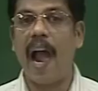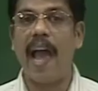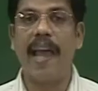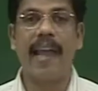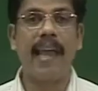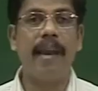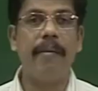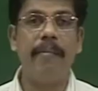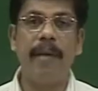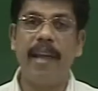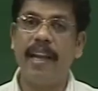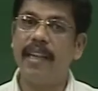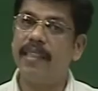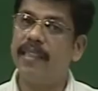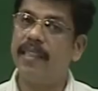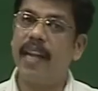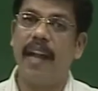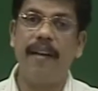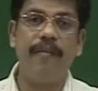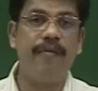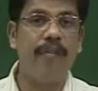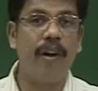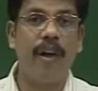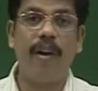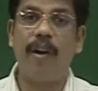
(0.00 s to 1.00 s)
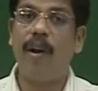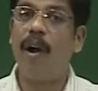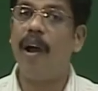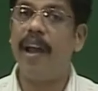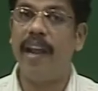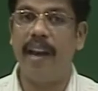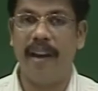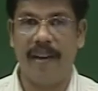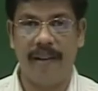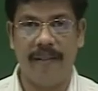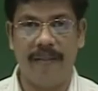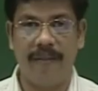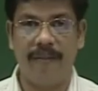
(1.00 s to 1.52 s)
can make sunflower oil
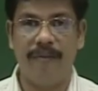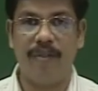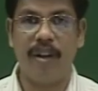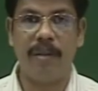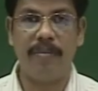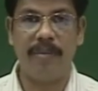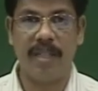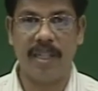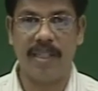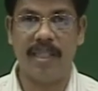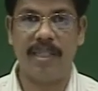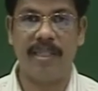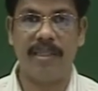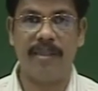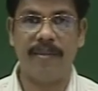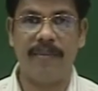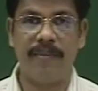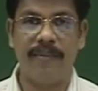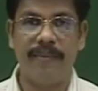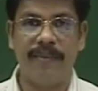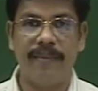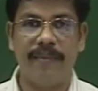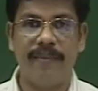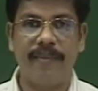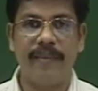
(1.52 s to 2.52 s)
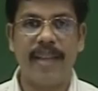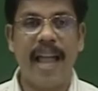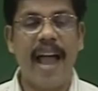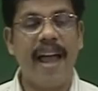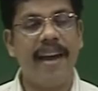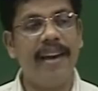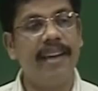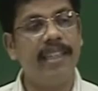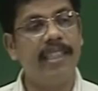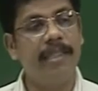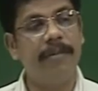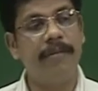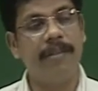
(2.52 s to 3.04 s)
from this, and
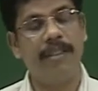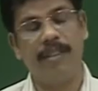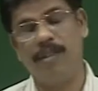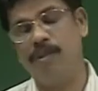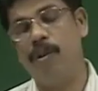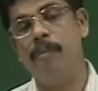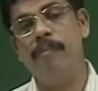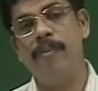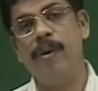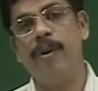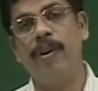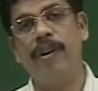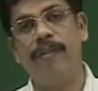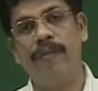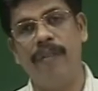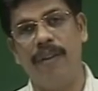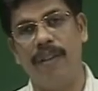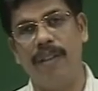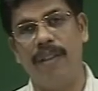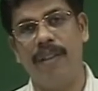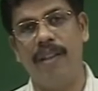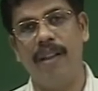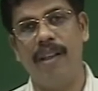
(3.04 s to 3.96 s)
it is so beautiful.